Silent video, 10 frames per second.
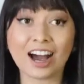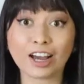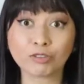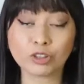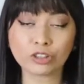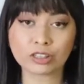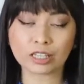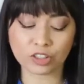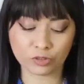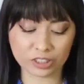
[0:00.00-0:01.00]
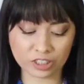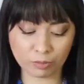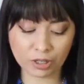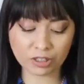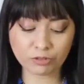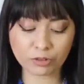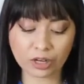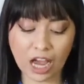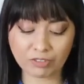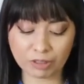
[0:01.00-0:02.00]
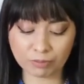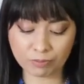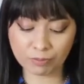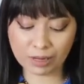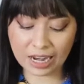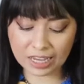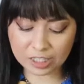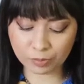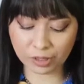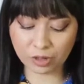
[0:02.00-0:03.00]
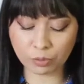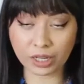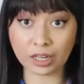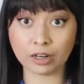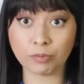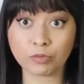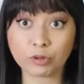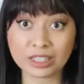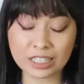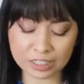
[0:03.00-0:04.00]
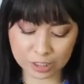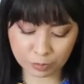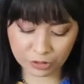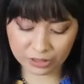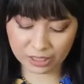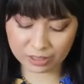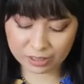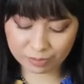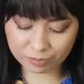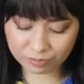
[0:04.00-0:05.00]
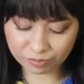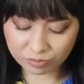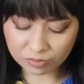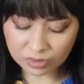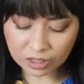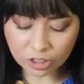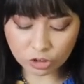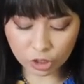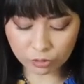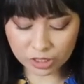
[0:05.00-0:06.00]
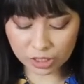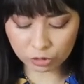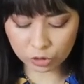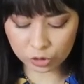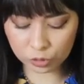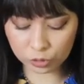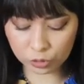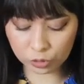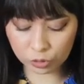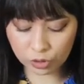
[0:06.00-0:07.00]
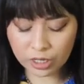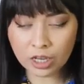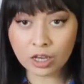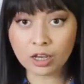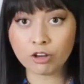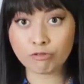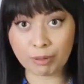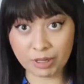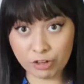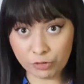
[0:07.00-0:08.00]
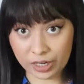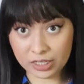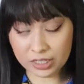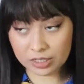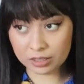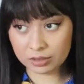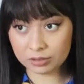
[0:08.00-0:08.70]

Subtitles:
I have to go thank the Virgin Mary for having blessed me with this experience. So I reached out to family friends